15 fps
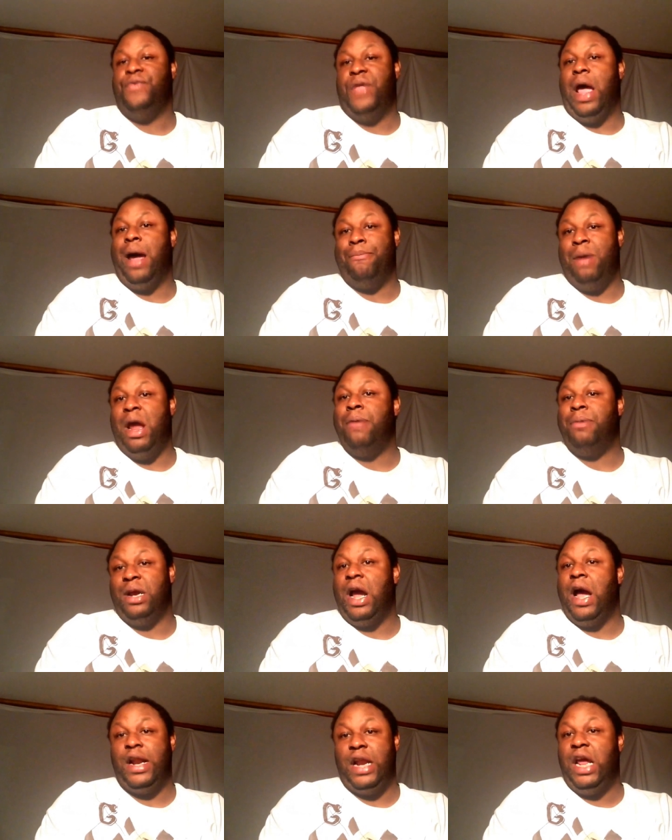that maybe
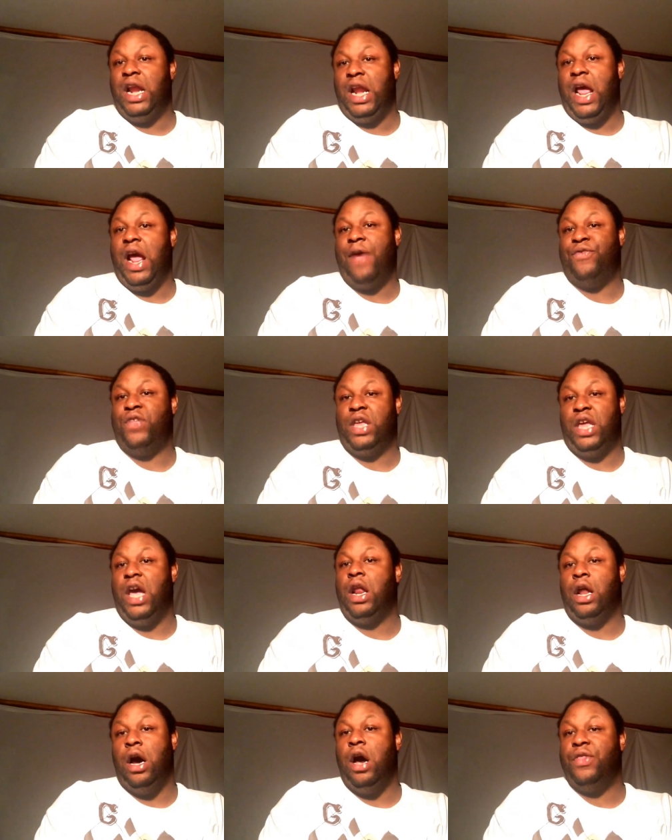got their life
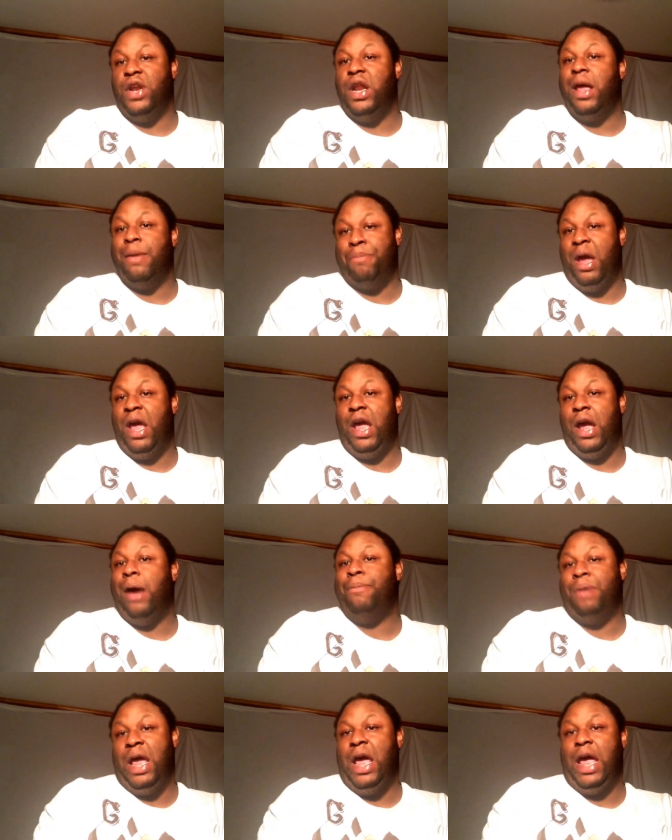together other than Belle
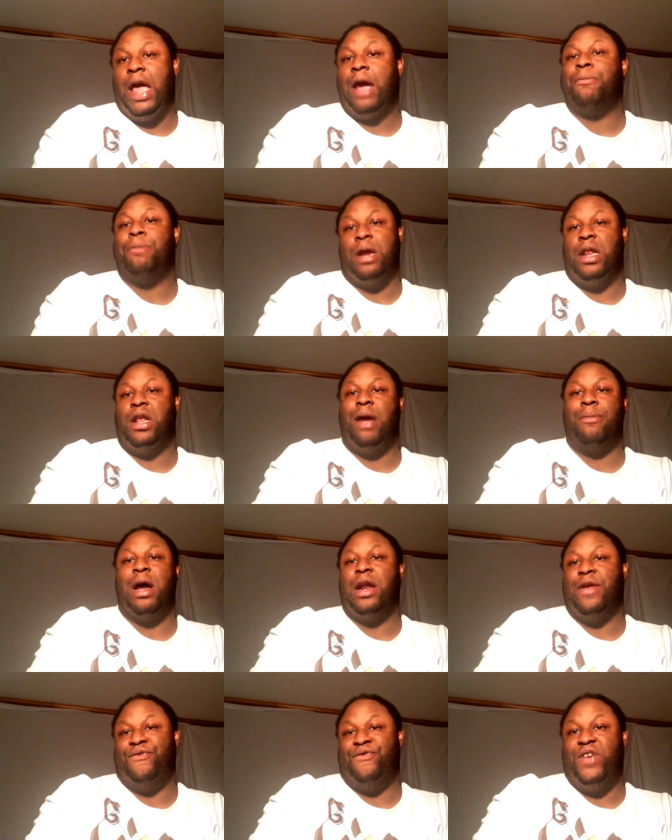Black, but talk about
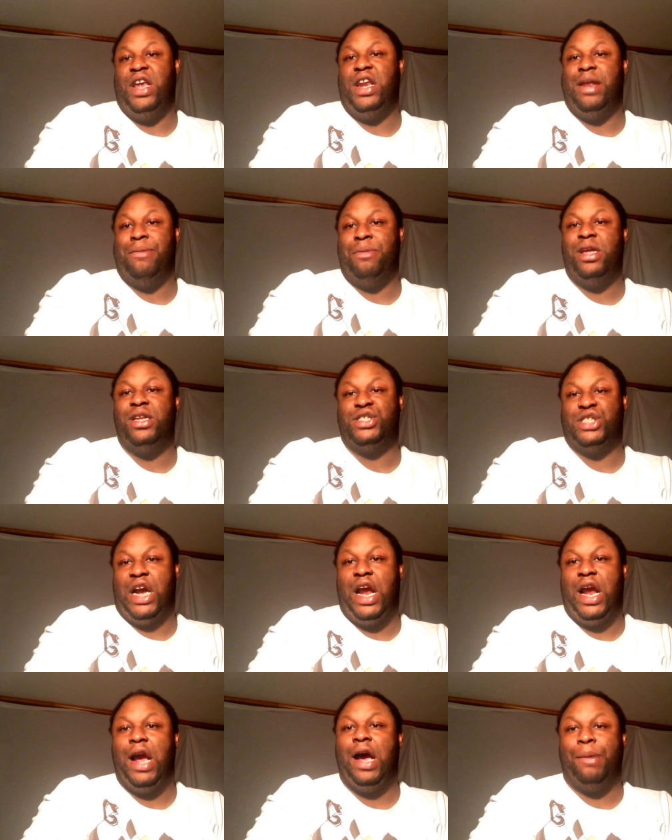defending me,
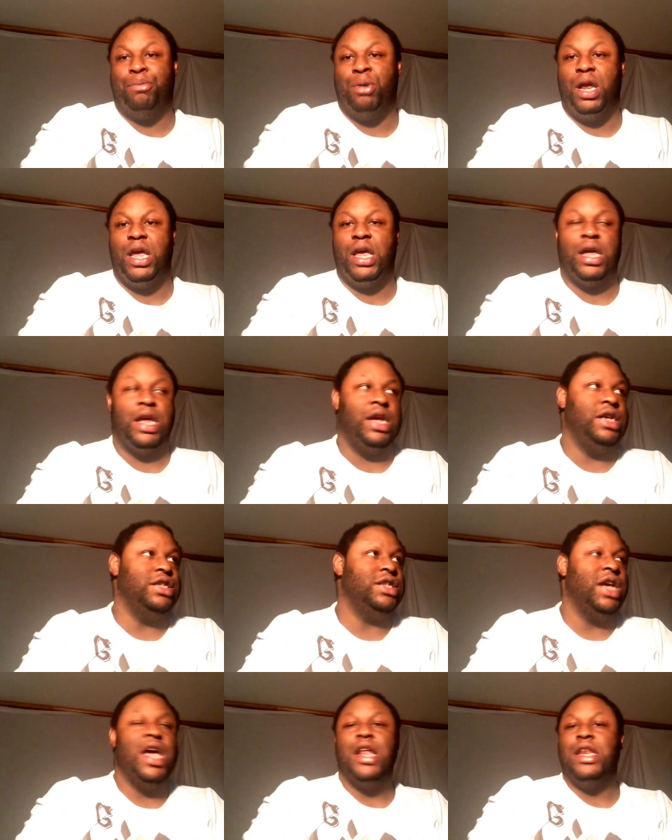child,
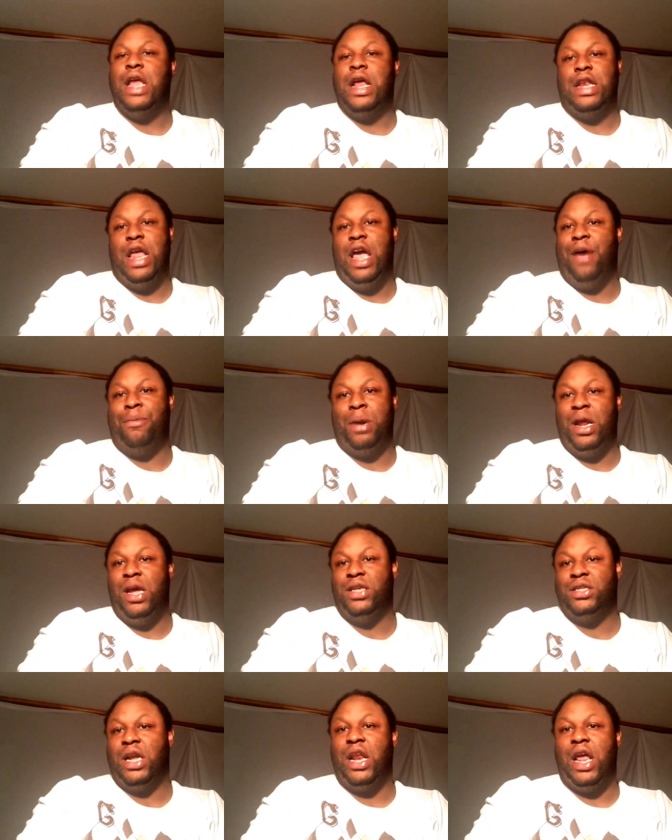please. The devil
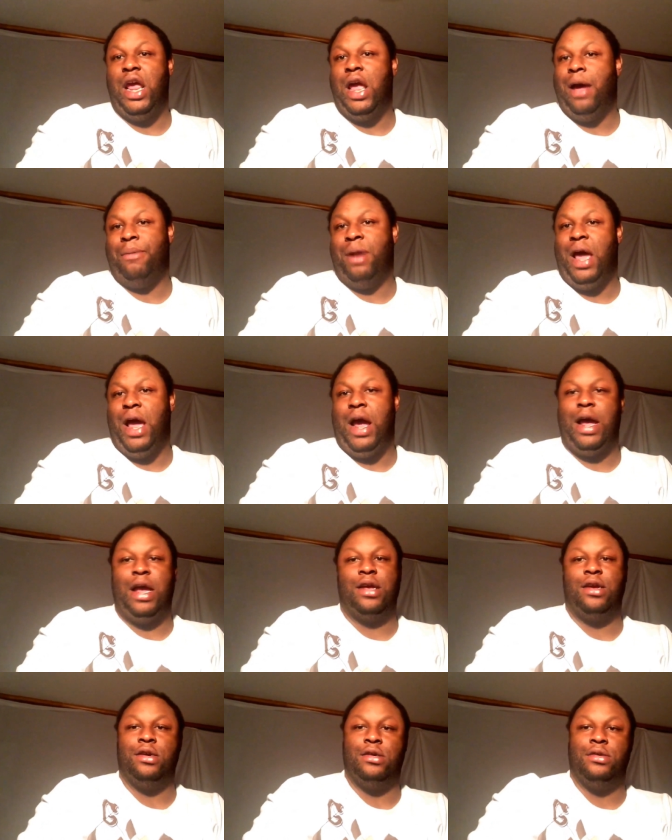is a damn
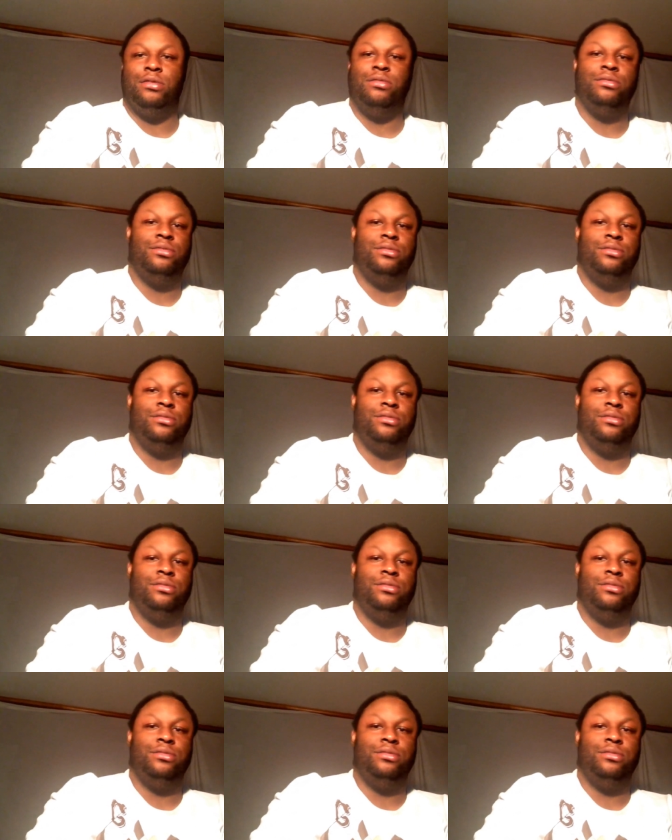lion.